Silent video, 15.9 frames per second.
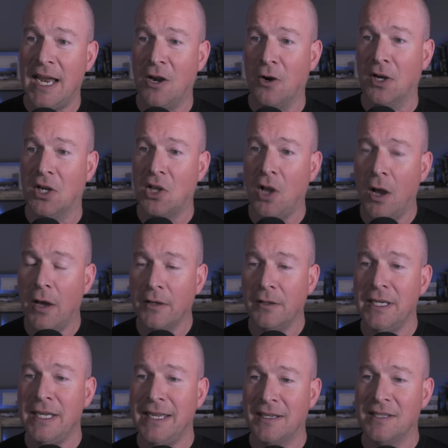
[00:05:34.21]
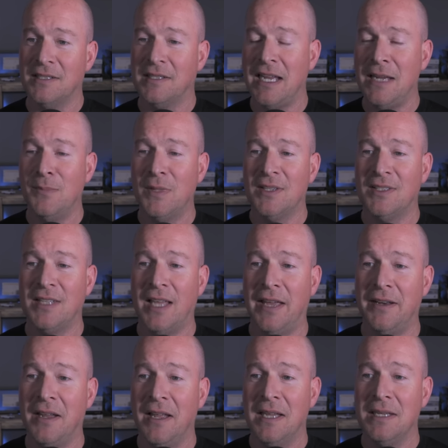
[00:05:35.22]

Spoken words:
Eric Connolly, in a statement said,